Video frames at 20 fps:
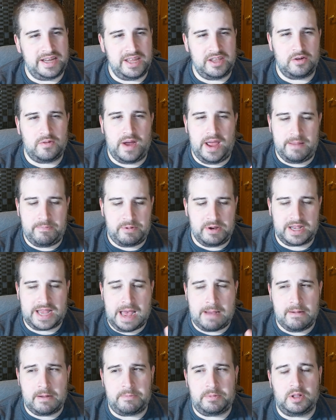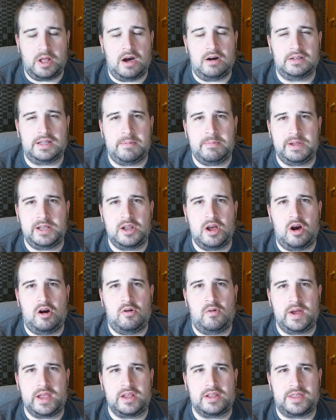Either way, put a comment comment below. Let me know
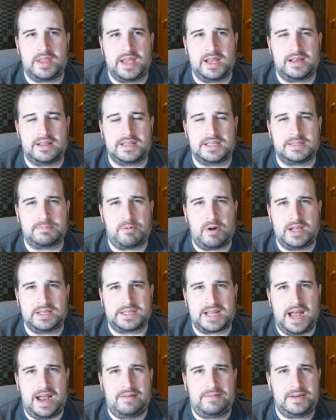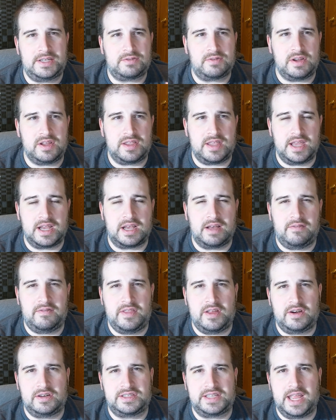what you think of this press conference, what you think of
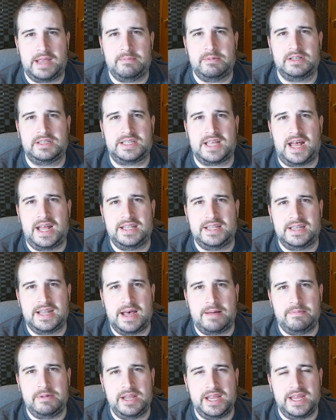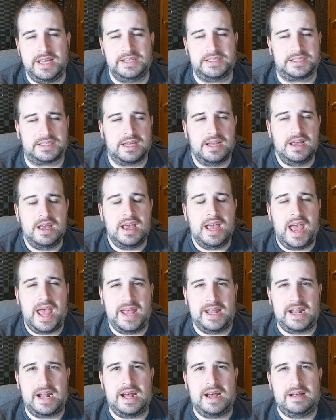their statements on the nominees
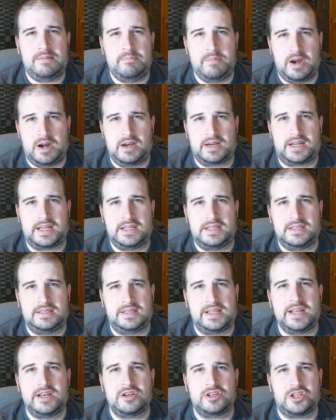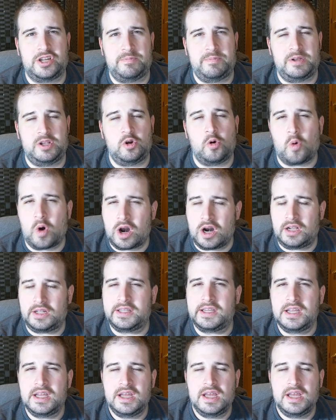and American leadership in the world.